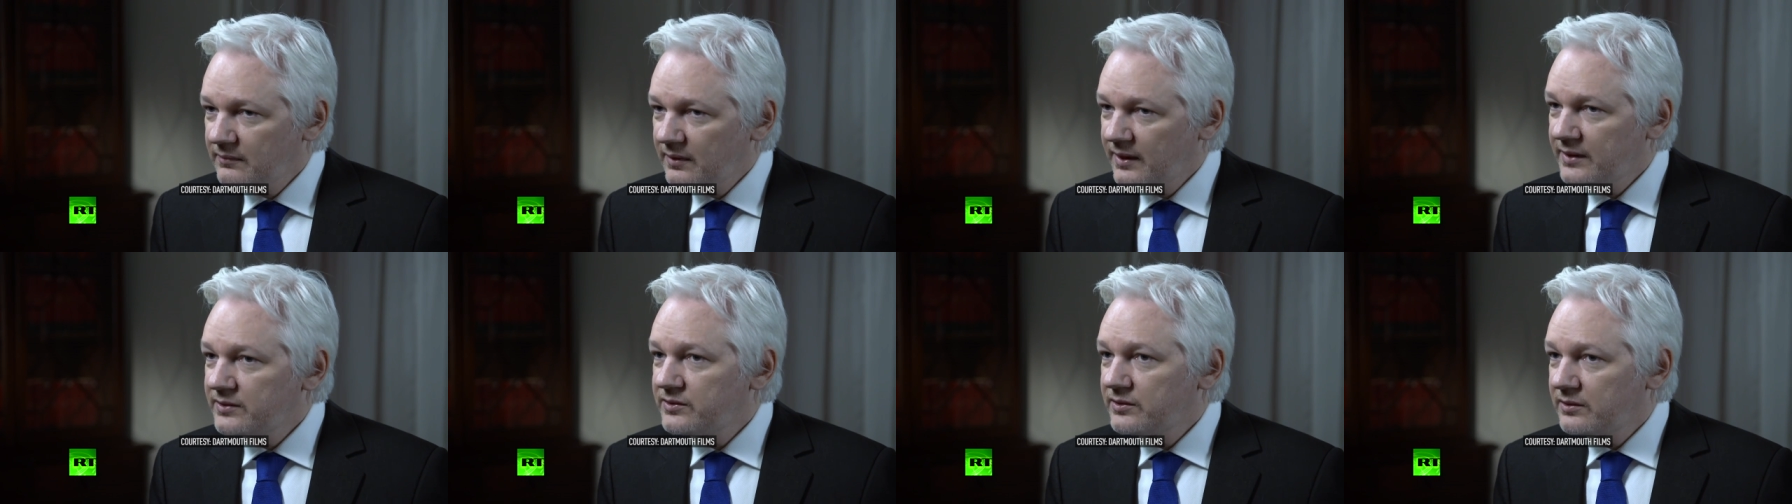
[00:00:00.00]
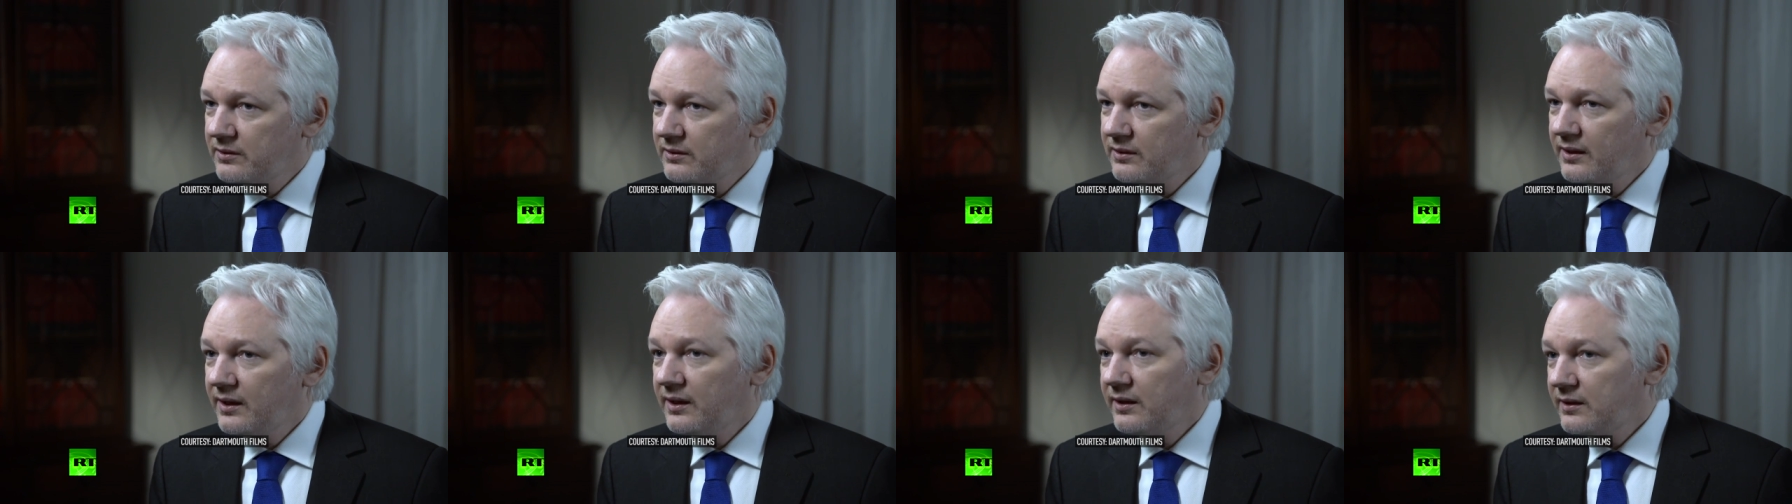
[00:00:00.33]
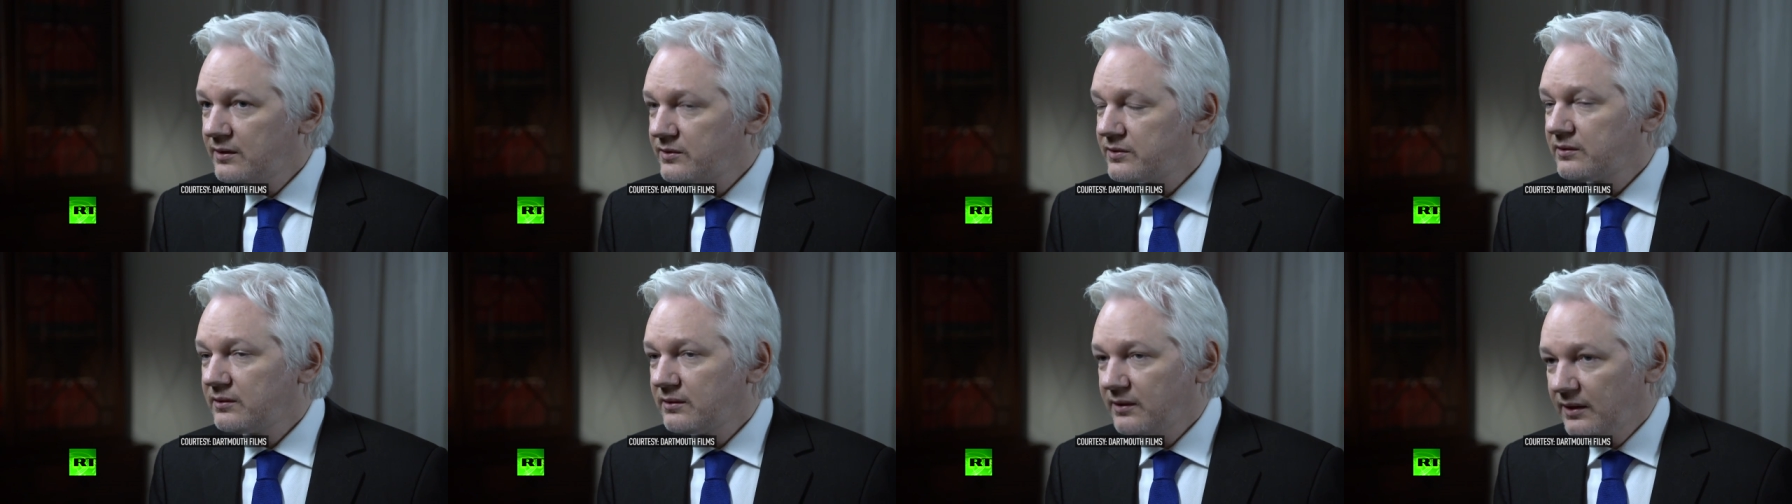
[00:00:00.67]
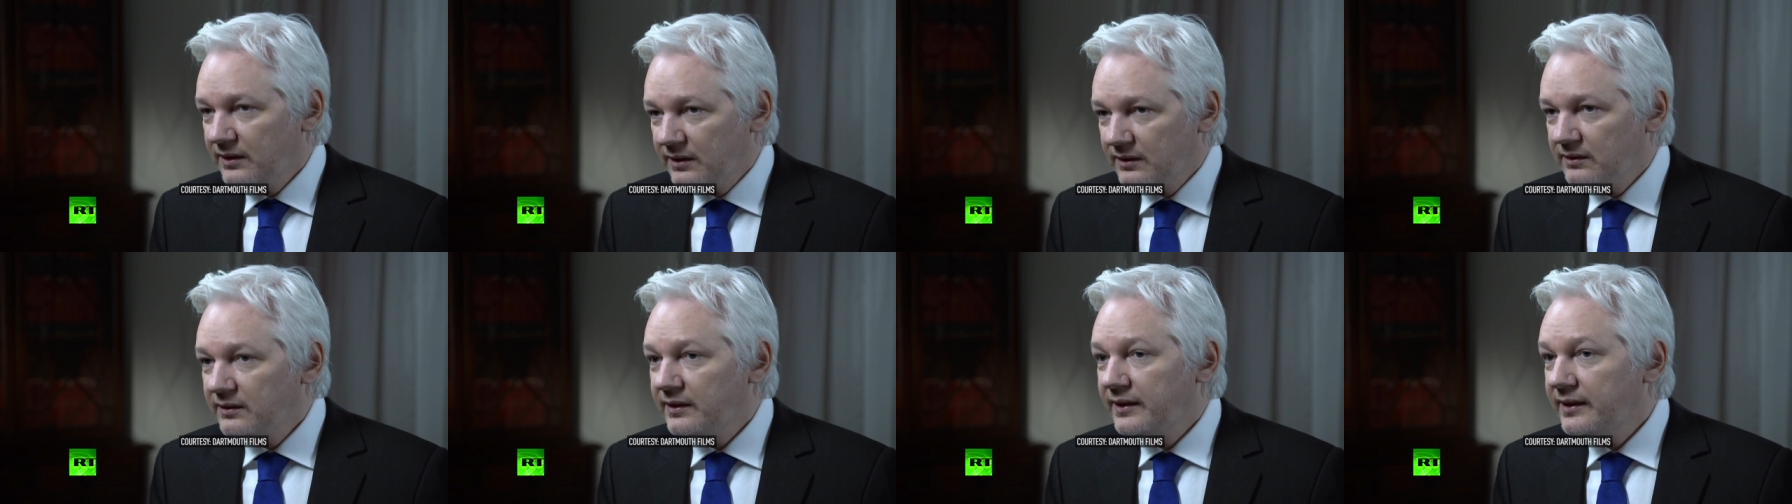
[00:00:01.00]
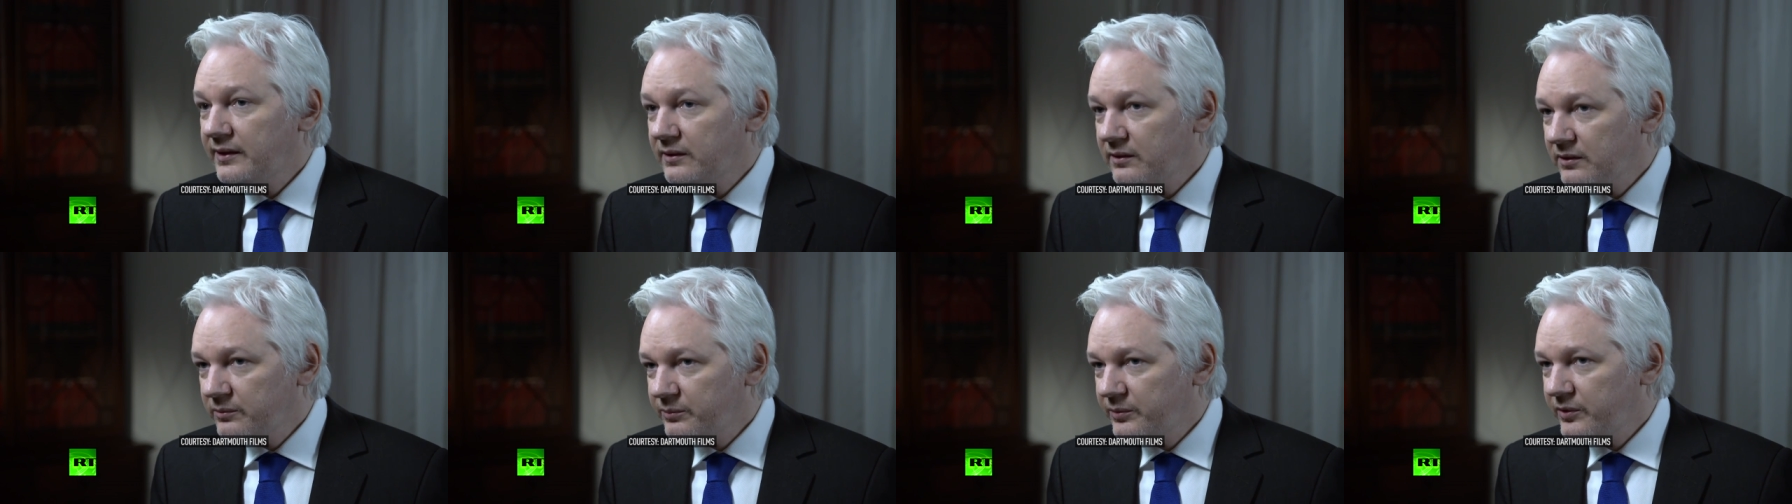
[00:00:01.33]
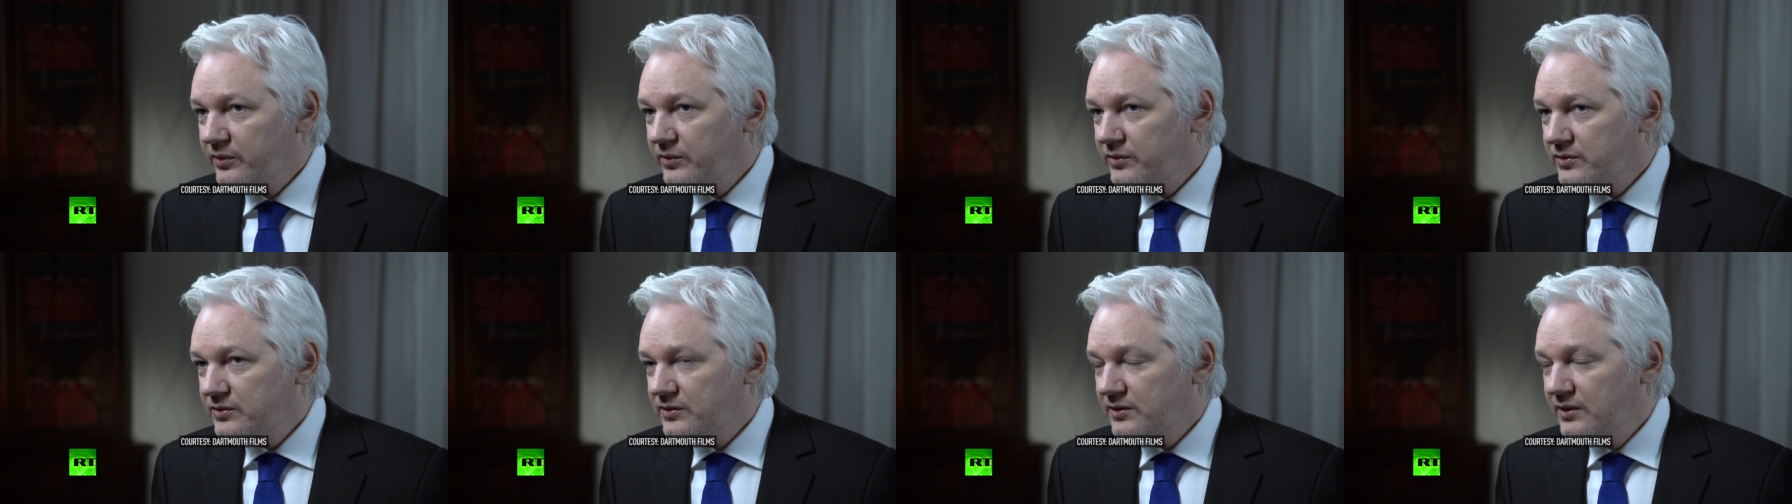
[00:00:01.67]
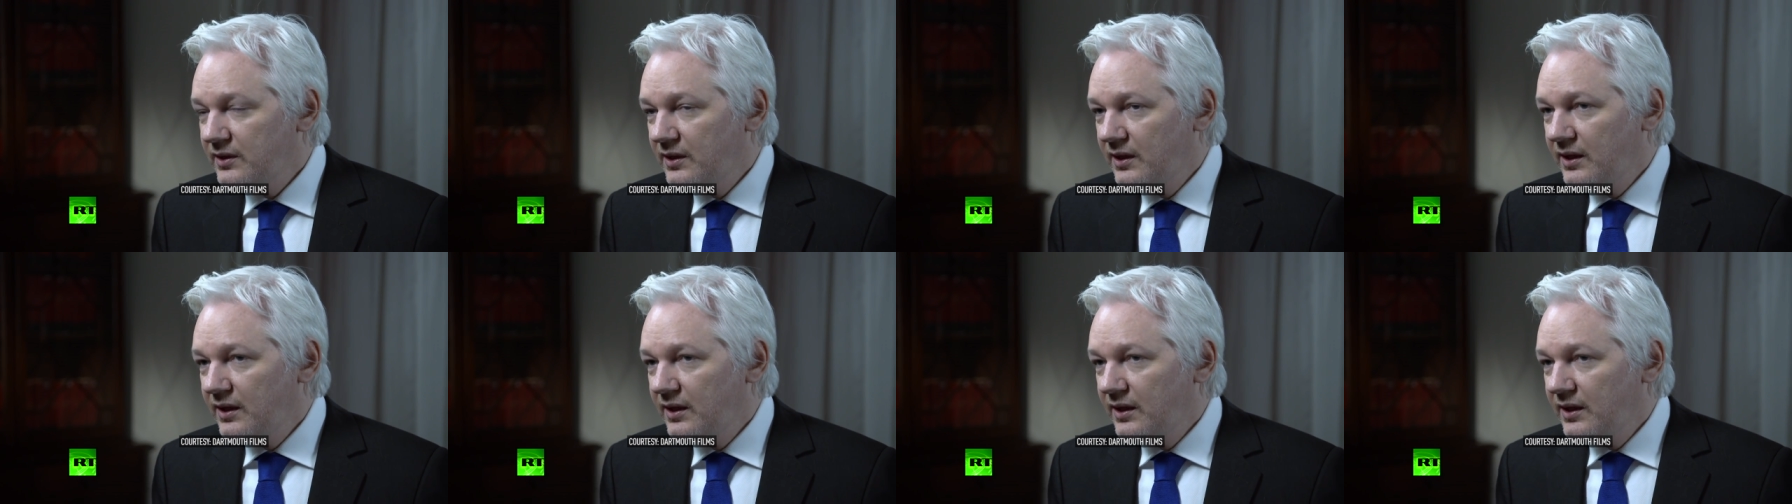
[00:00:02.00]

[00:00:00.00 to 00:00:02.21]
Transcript: It is an illegal abuse.